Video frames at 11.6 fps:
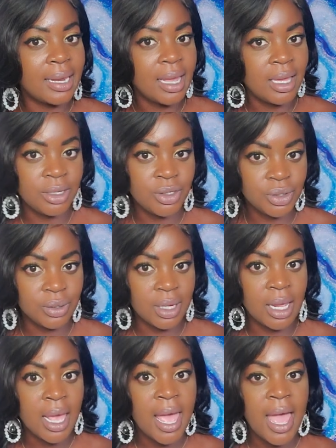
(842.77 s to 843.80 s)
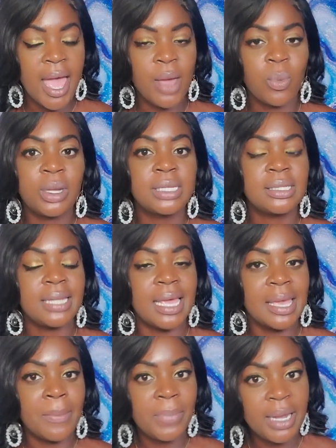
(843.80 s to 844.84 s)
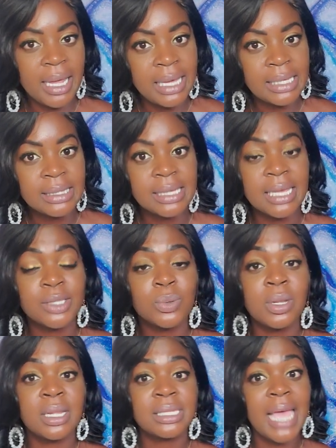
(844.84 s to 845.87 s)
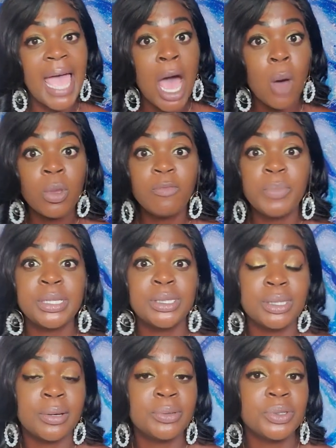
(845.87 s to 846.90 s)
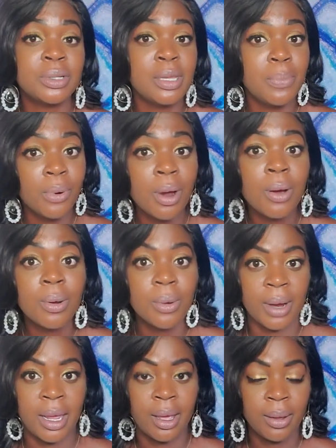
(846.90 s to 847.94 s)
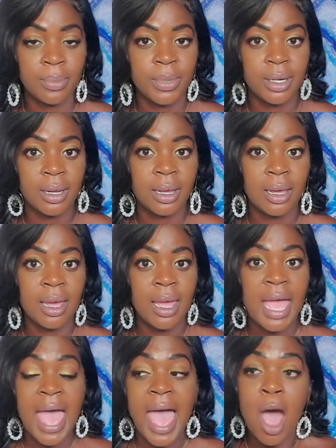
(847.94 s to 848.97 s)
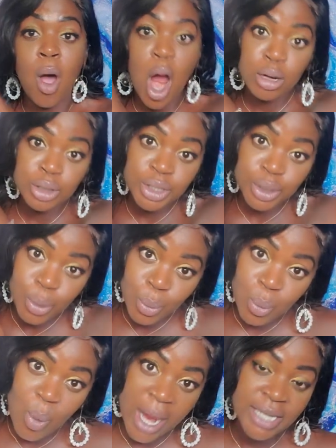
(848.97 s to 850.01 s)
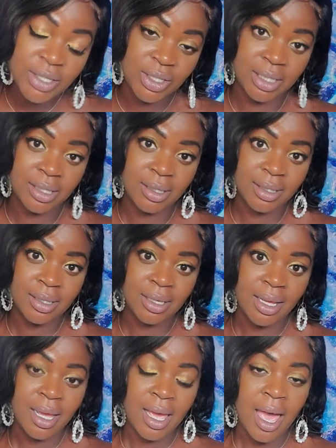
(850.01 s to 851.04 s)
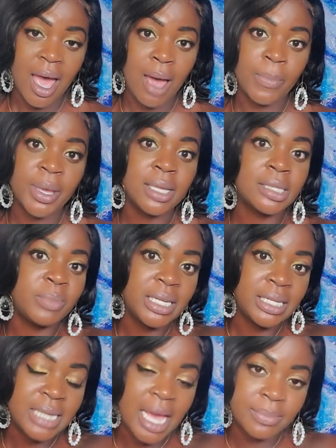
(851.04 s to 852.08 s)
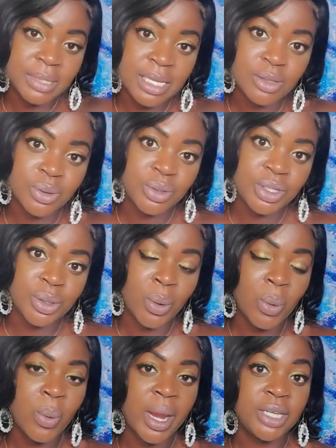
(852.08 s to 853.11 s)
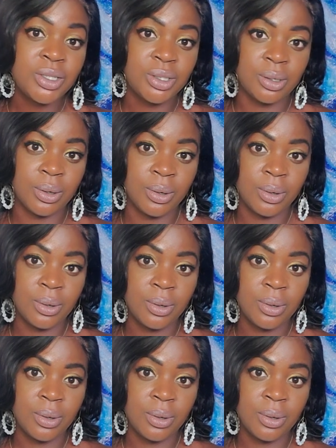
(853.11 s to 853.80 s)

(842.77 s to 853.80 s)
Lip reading: history and what has taken place, as well as how we've been socially programmed, how our generations, because many times things are generational,